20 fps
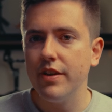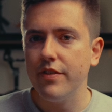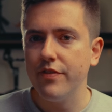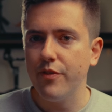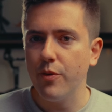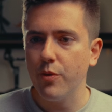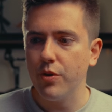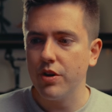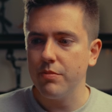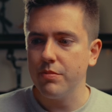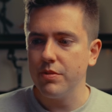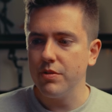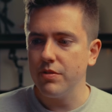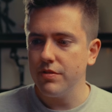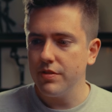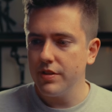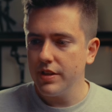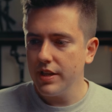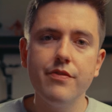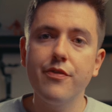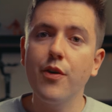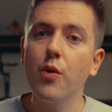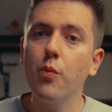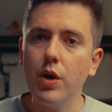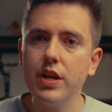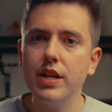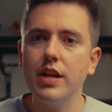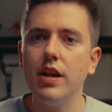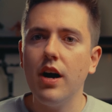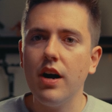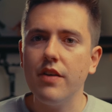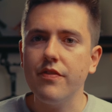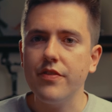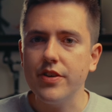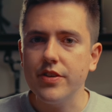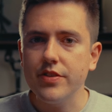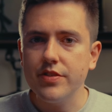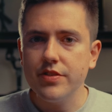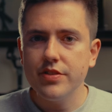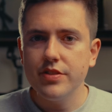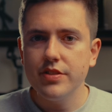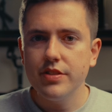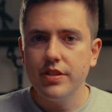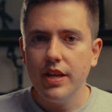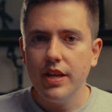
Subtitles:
affordable for what it offers.